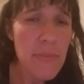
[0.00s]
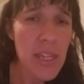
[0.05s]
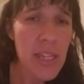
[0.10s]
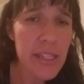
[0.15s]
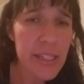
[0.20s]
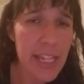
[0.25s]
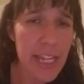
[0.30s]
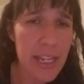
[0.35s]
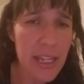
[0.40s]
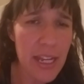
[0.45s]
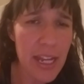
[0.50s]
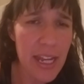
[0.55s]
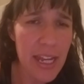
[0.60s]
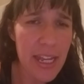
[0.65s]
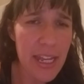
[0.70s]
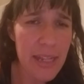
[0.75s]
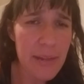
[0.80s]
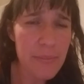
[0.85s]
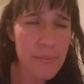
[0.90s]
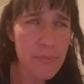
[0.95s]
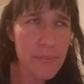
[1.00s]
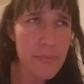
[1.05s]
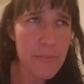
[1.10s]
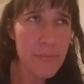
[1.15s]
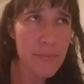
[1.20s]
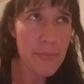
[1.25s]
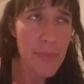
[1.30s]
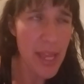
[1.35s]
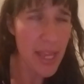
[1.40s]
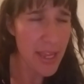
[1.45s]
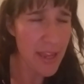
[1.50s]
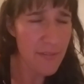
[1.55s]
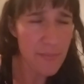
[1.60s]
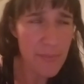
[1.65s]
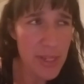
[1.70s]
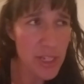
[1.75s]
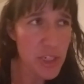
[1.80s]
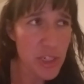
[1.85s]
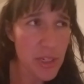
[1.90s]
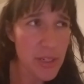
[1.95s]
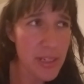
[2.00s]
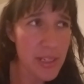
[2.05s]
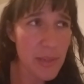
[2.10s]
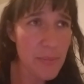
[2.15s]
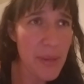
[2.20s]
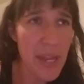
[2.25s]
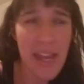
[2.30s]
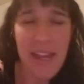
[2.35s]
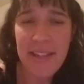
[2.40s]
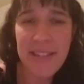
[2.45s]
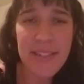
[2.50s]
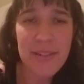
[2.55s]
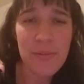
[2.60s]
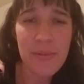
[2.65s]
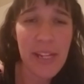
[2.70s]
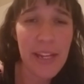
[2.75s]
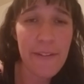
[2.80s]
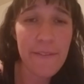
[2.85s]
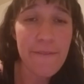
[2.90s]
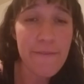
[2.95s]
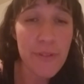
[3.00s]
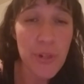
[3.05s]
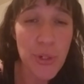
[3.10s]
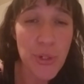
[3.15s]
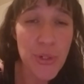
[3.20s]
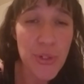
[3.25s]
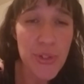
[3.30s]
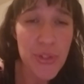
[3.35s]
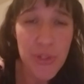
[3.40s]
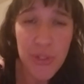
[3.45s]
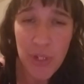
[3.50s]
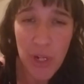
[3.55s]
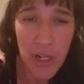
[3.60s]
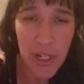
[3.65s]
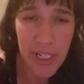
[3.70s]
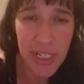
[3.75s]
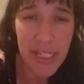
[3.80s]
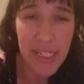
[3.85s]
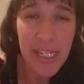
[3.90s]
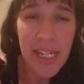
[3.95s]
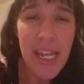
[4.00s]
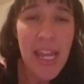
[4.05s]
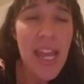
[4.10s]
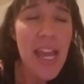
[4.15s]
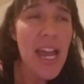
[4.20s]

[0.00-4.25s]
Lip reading: like I may have mentioned in the past, when I first started,